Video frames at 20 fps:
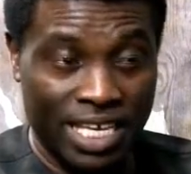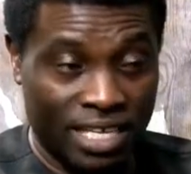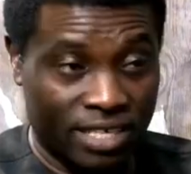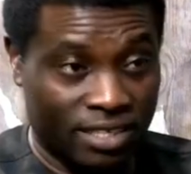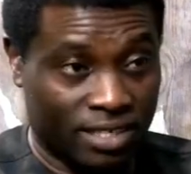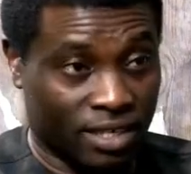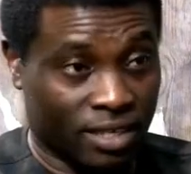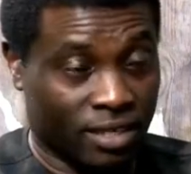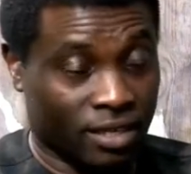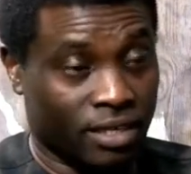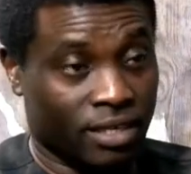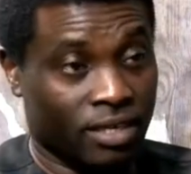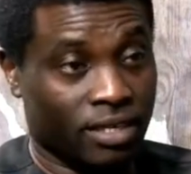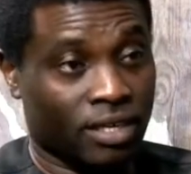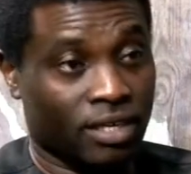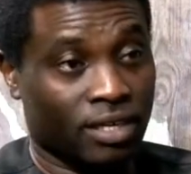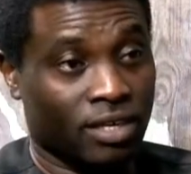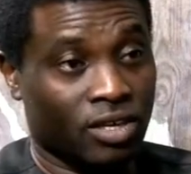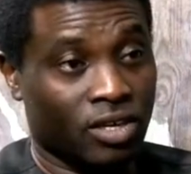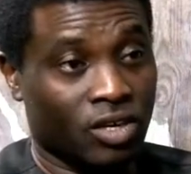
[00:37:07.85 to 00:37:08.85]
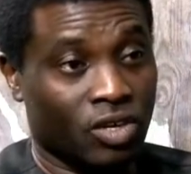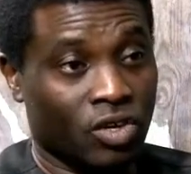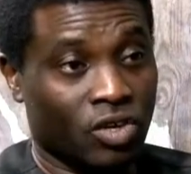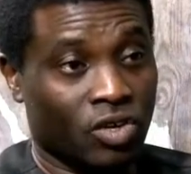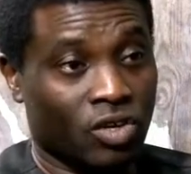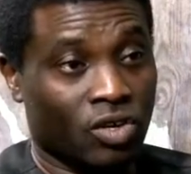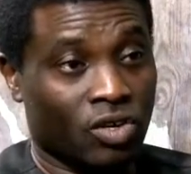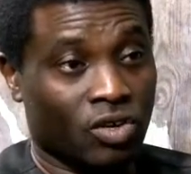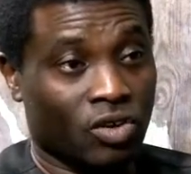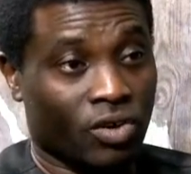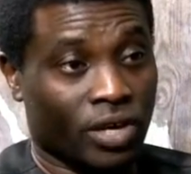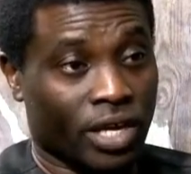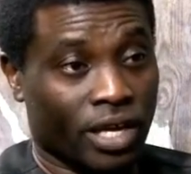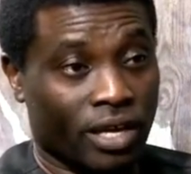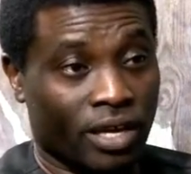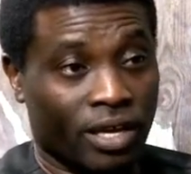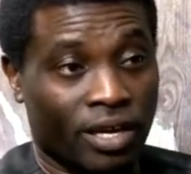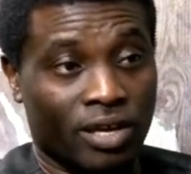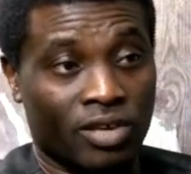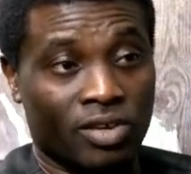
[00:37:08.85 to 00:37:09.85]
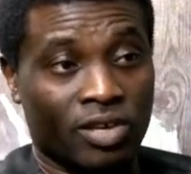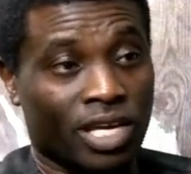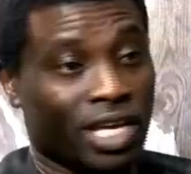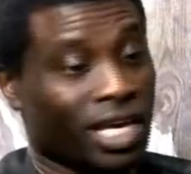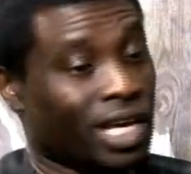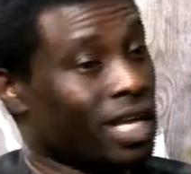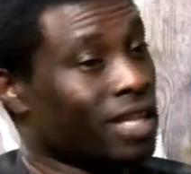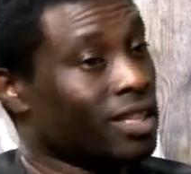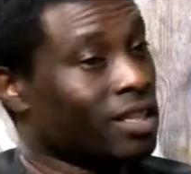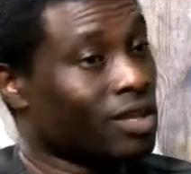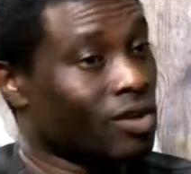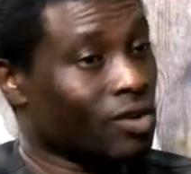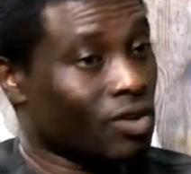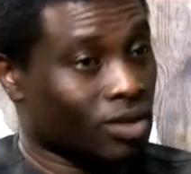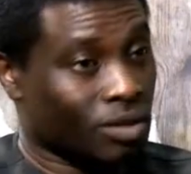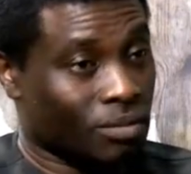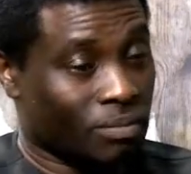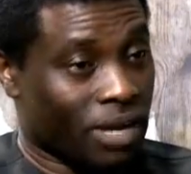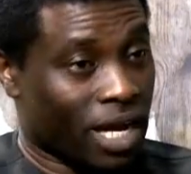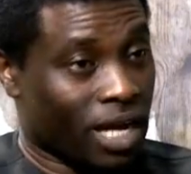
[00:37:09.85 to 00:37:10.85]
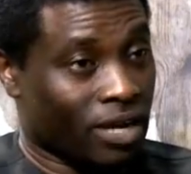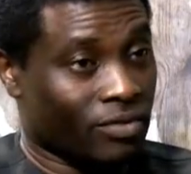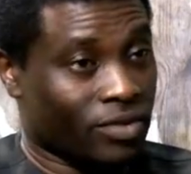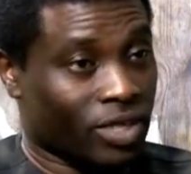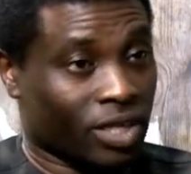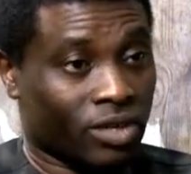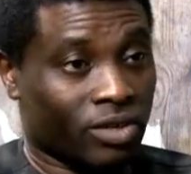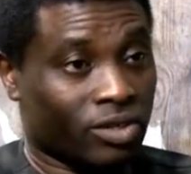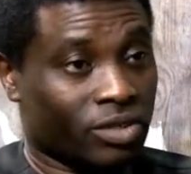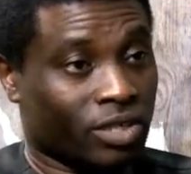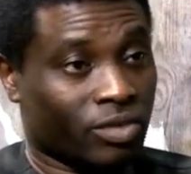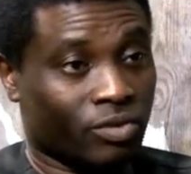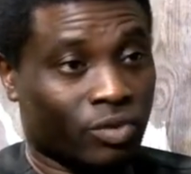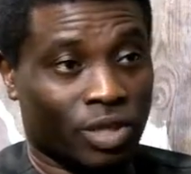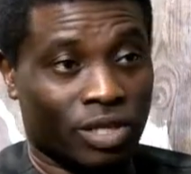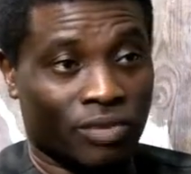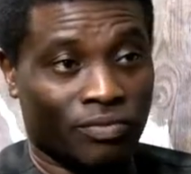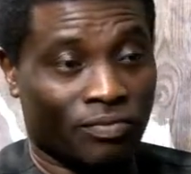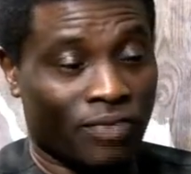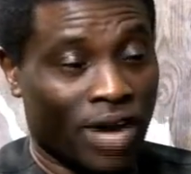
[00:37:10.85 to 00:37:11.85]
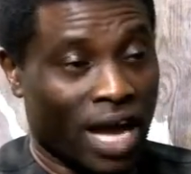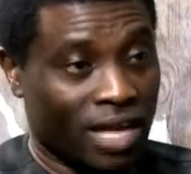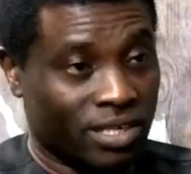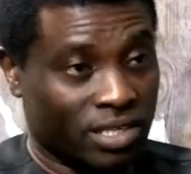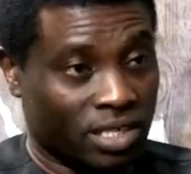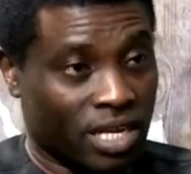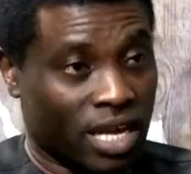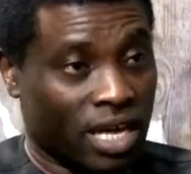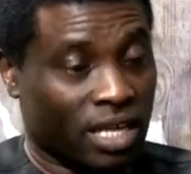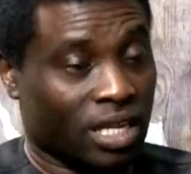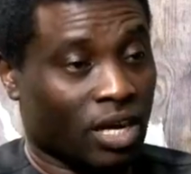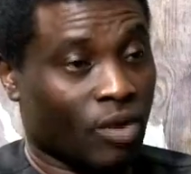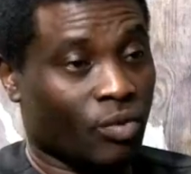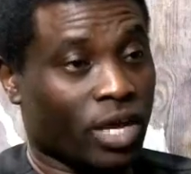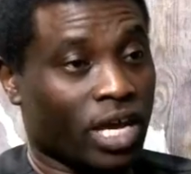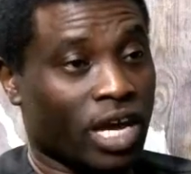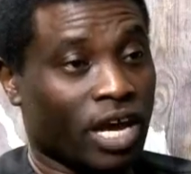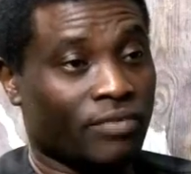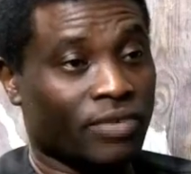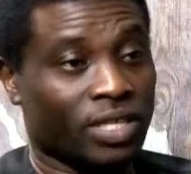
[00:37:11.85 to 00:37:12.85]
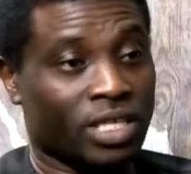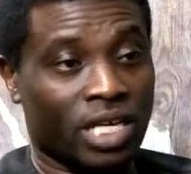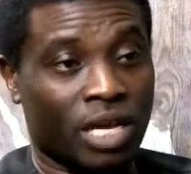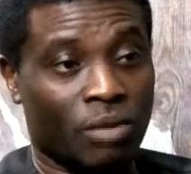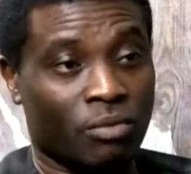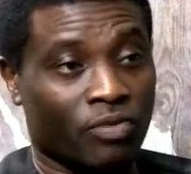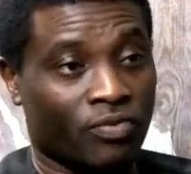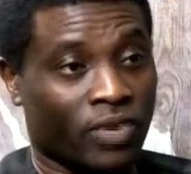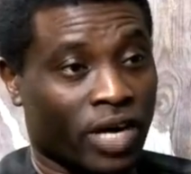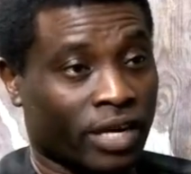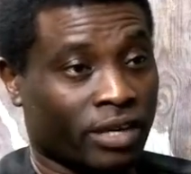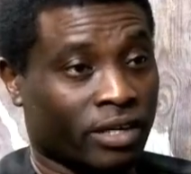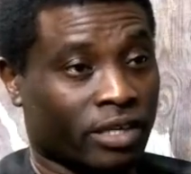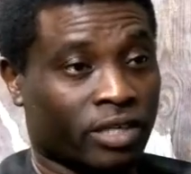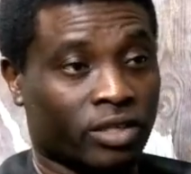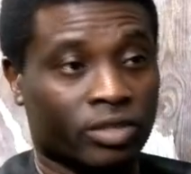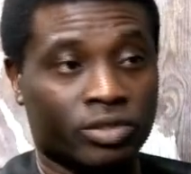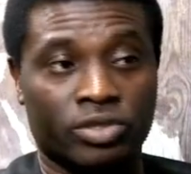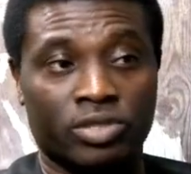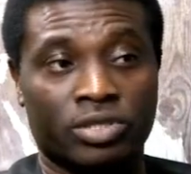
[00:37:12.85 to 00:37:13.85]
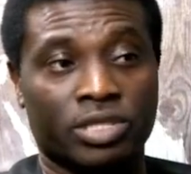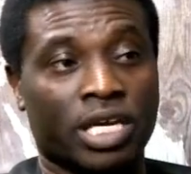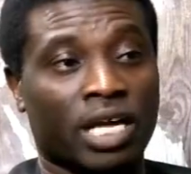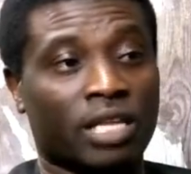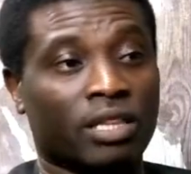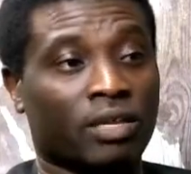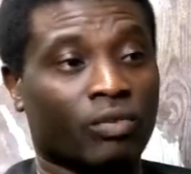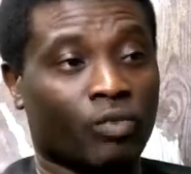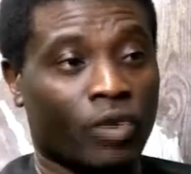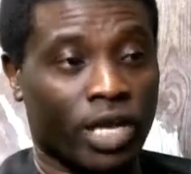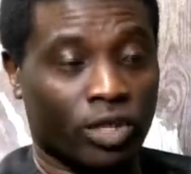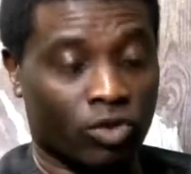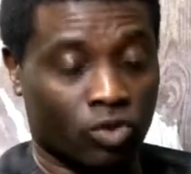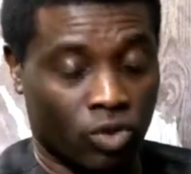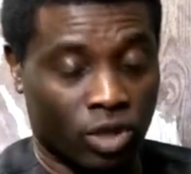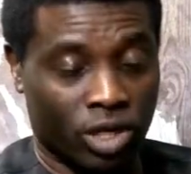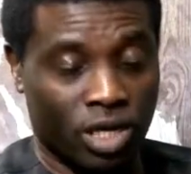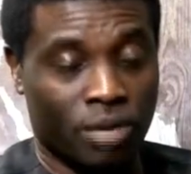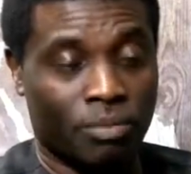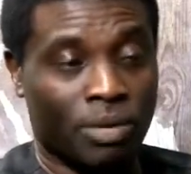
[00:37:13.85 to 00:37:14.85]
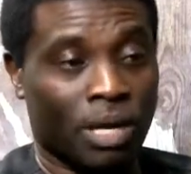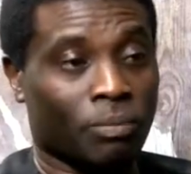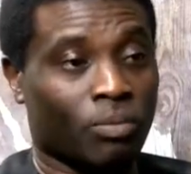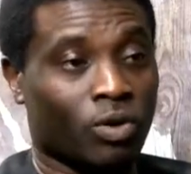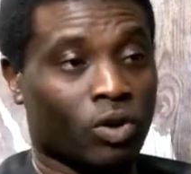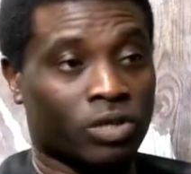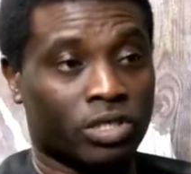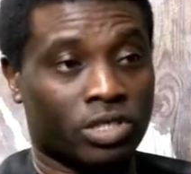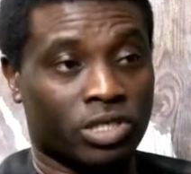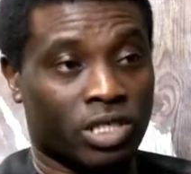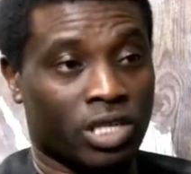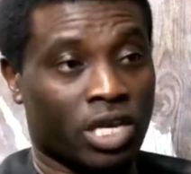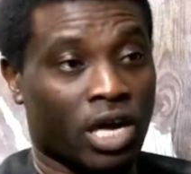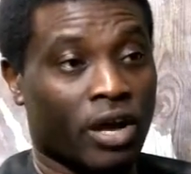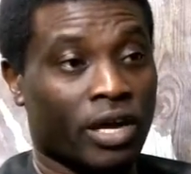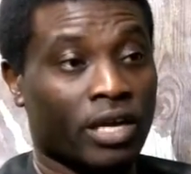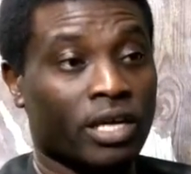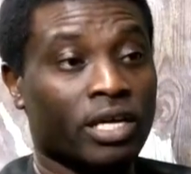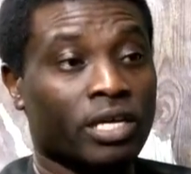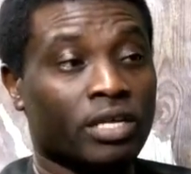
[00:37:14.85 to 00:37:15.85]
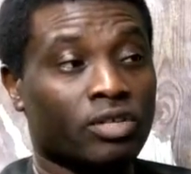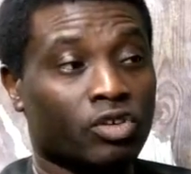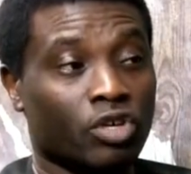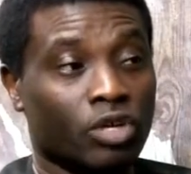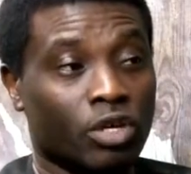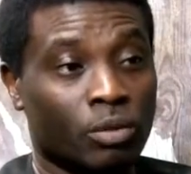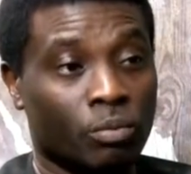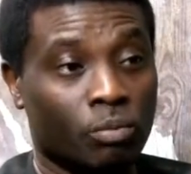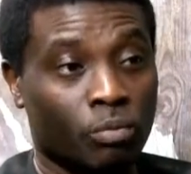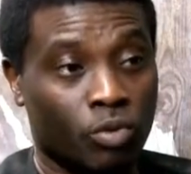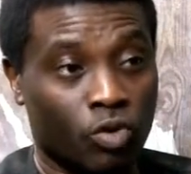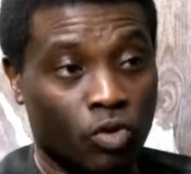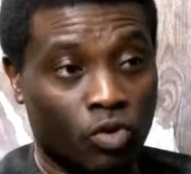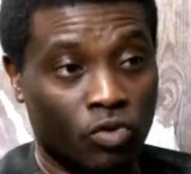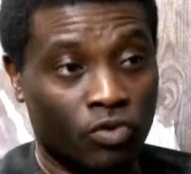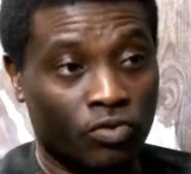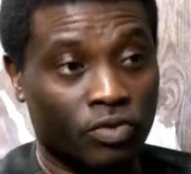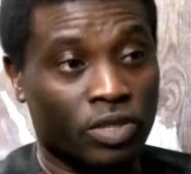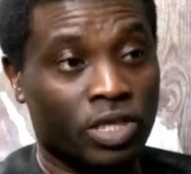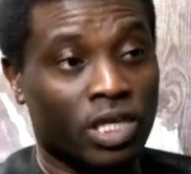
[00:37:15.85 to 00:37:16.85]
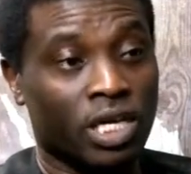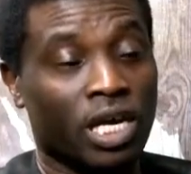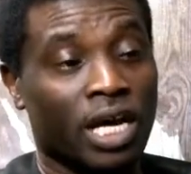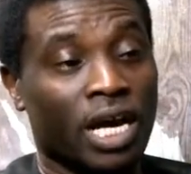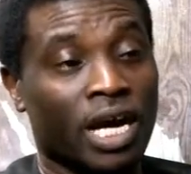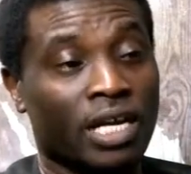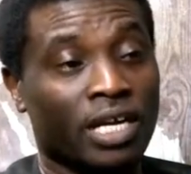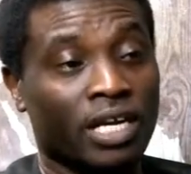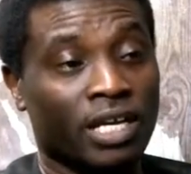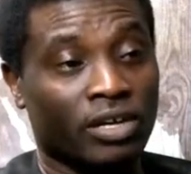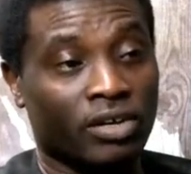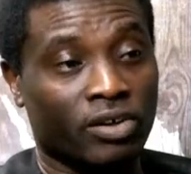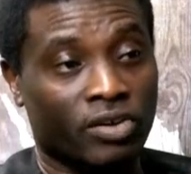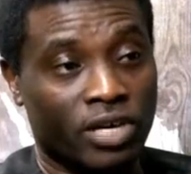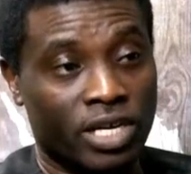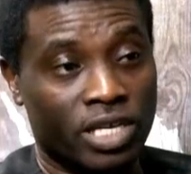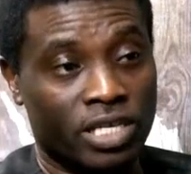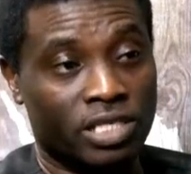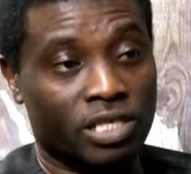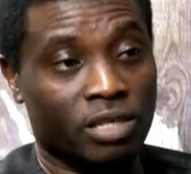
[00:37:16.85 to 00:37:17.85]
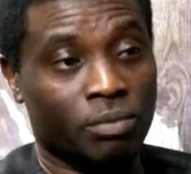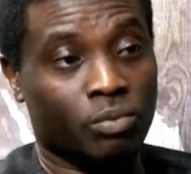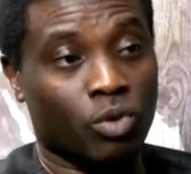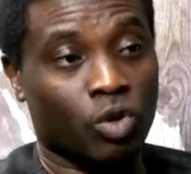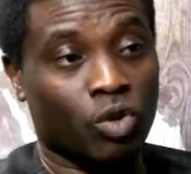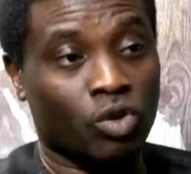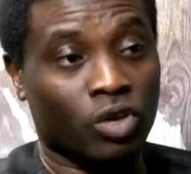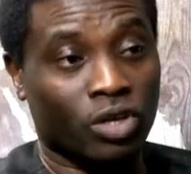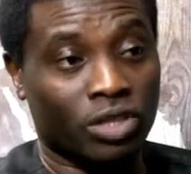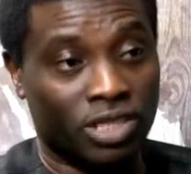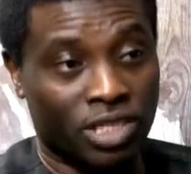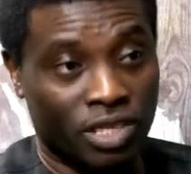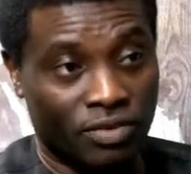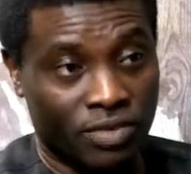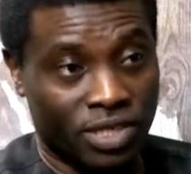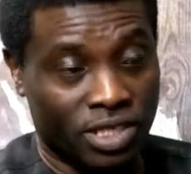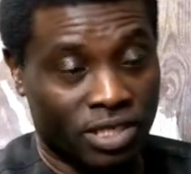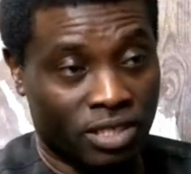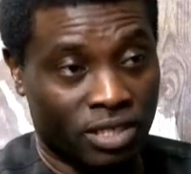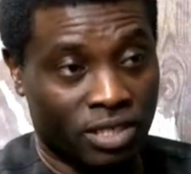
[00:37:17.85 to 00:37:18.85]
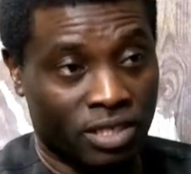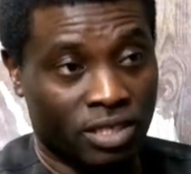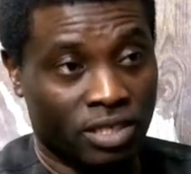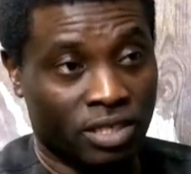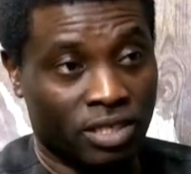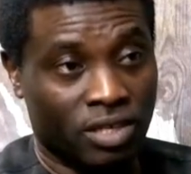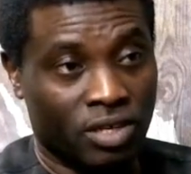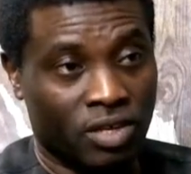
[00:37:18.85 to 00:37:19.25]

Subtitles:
Easily. Okay. In the northern part of the country, with the vast land that we have in terms of agriculture, that we're talking about policy now to improve and increase the productivity.